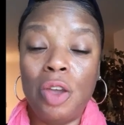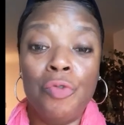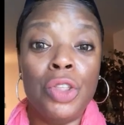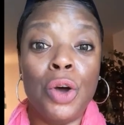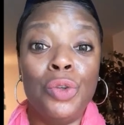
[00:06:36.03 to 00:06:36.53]

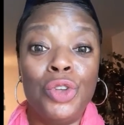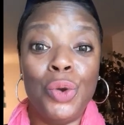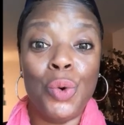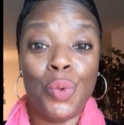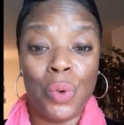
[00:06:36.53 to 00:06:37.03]
for those of
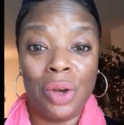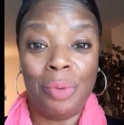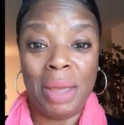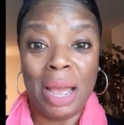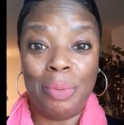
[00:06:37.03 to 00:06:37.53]
you who
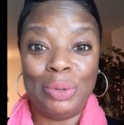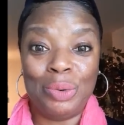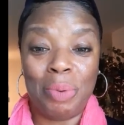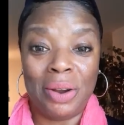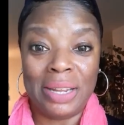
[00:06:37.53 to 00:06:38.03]
will be able
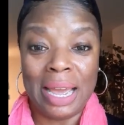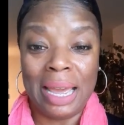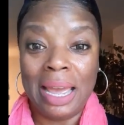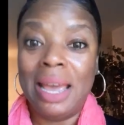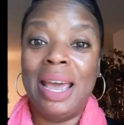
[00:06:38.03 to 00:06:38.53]
to
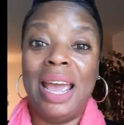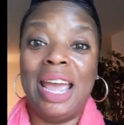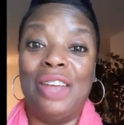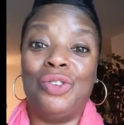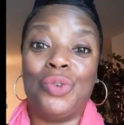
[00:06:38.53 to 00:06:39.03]
partake
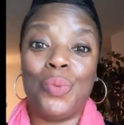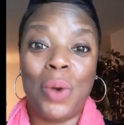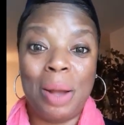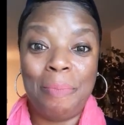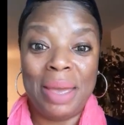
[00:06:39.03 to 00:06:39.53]
in
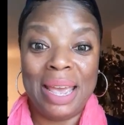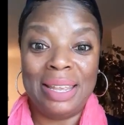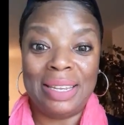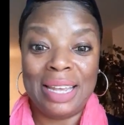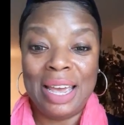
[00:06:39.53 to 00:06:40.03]

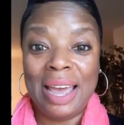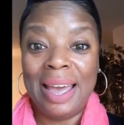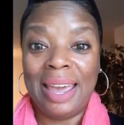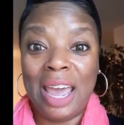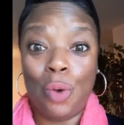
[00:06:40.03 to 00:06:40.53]
trumpets,
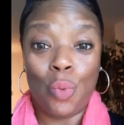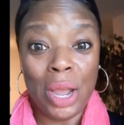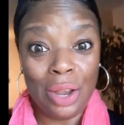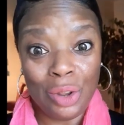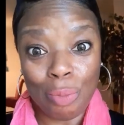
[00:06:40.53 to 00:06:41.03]
can't
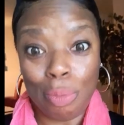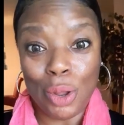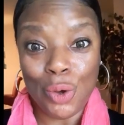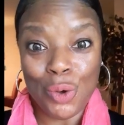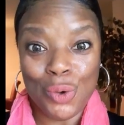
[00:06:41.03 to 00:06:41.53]
wait to
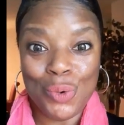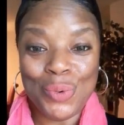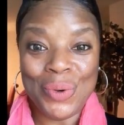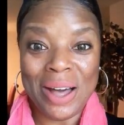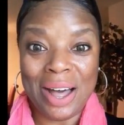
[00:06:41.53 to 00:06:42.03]

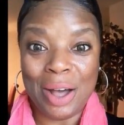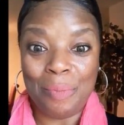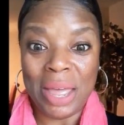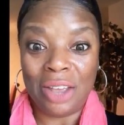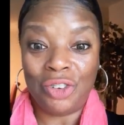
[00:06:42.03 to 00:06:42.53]
blow
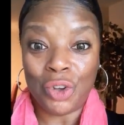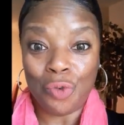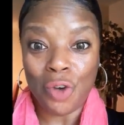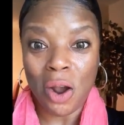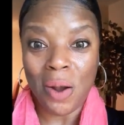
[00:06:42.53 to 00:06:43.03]
um, that
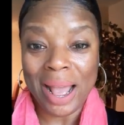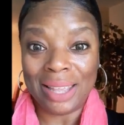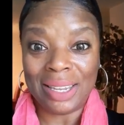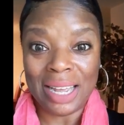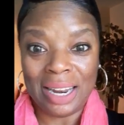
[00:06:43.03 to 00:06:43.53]
shofar
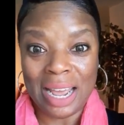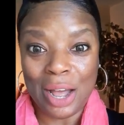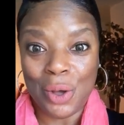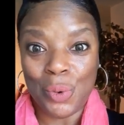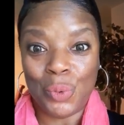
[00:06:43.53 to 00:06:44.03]
at
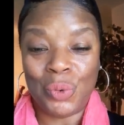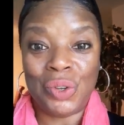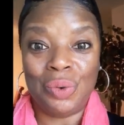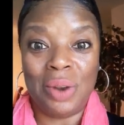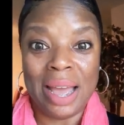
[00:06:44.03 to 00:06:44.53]
sundown
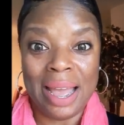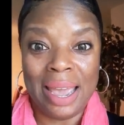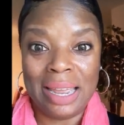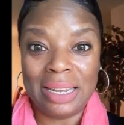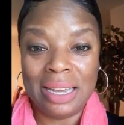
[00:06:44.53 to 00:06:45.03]

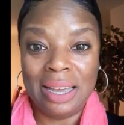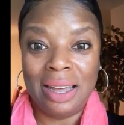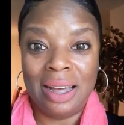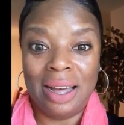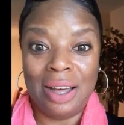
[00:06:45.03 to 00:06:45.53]
tonight
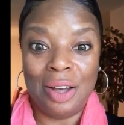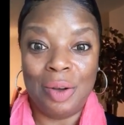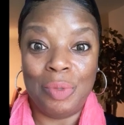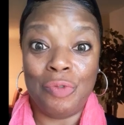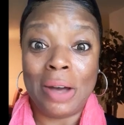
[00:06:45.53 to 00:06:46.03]

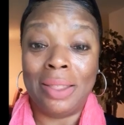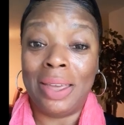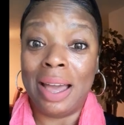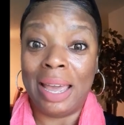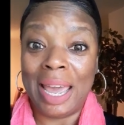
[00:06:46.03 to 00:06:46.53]
um, the Father
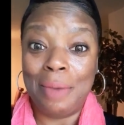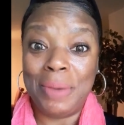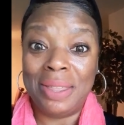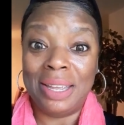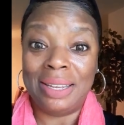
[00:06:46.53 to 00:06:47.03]
Yah gave
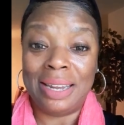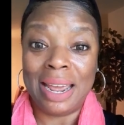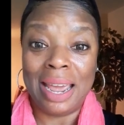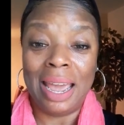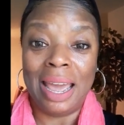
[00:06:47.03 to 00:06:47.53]
me this
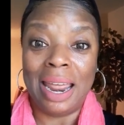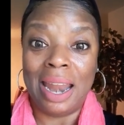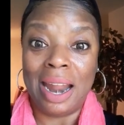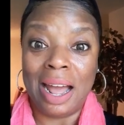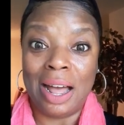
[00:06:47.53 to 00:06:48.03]

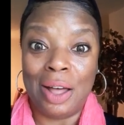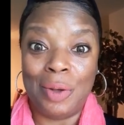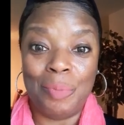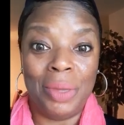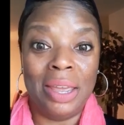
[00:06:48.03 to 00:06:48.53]
day. And
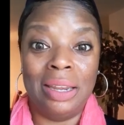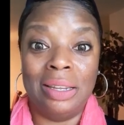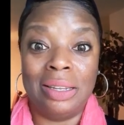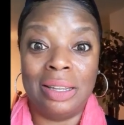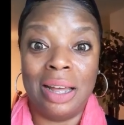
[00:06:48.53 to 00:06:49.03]
um, it
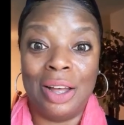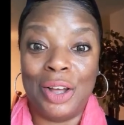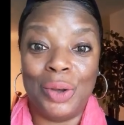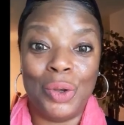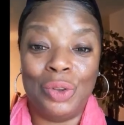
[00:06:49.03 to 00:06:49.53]
is
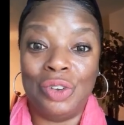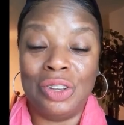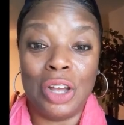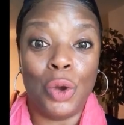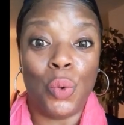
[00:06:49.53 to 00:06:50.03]
uh,
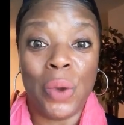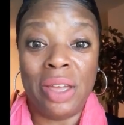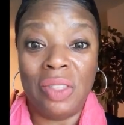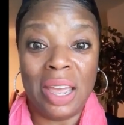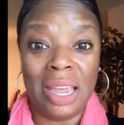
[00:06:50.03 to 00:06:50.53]
just a
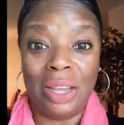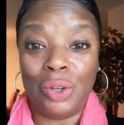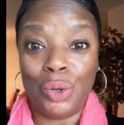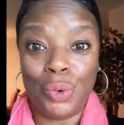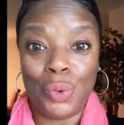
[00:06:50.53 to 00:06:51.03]
great thing
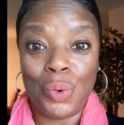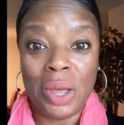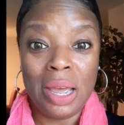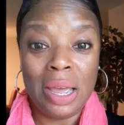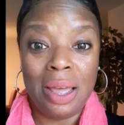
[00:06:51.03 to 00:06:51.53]
to
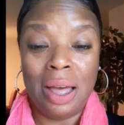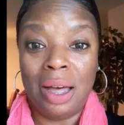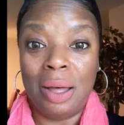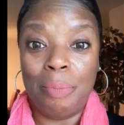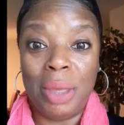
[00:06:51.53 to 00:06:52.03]

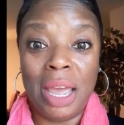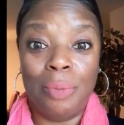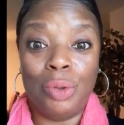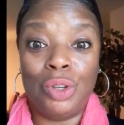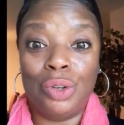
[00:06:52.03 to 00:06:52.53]
uh, be
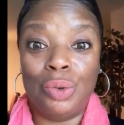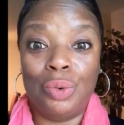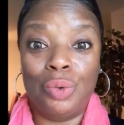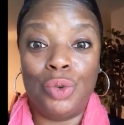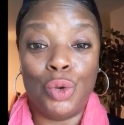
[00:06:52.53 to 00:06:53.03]
able
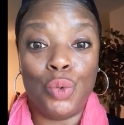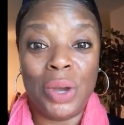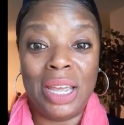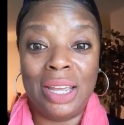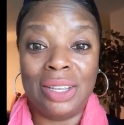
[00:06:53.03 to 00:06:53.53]
to do
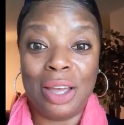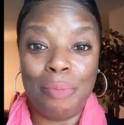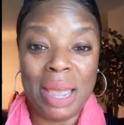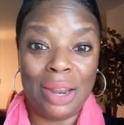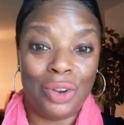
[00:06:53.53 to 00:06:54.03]
what he is
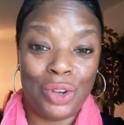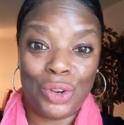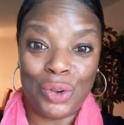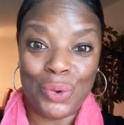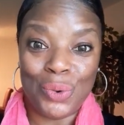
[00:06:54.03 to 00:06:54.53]
commanded
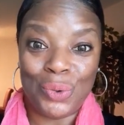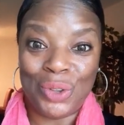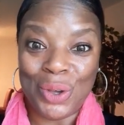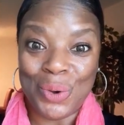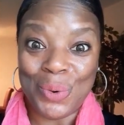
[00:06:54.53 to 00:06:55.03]
to do.
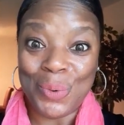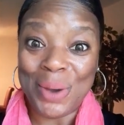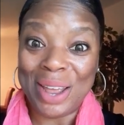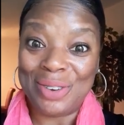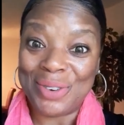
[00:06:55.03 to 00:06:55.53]

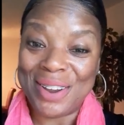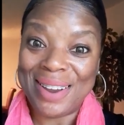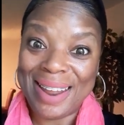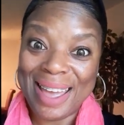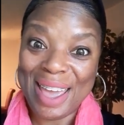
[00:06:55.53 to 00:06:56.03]
So enjoy
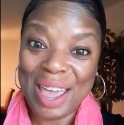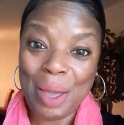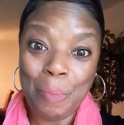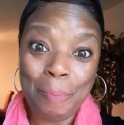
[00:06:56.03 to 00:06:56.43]
your day.